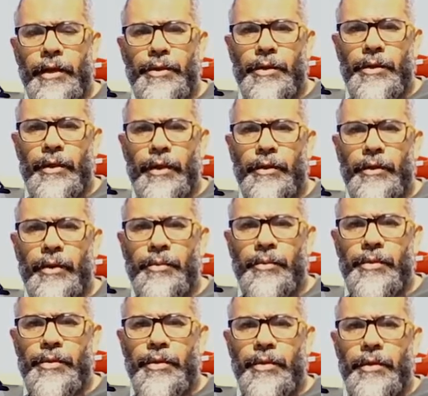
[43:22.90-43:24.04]
state
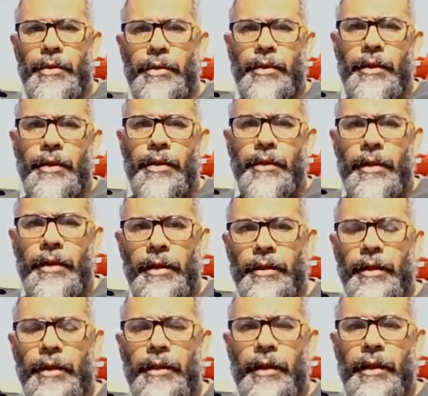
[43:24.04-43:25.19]
atoms, then in
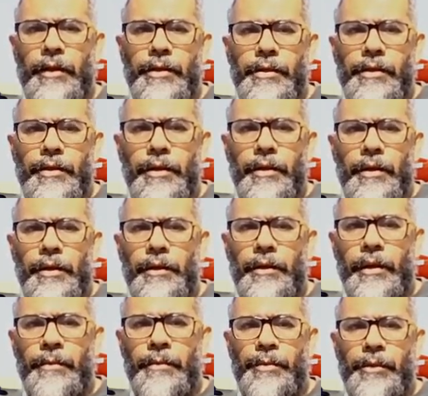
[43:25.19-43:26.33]
that case
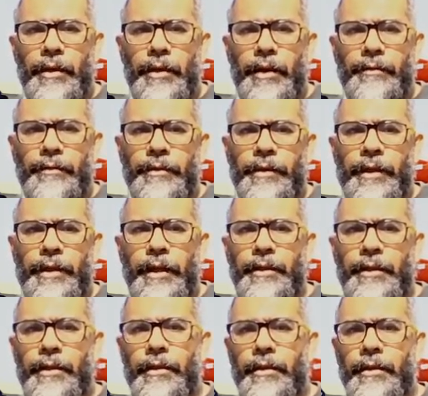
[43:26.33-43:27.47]
the input light will get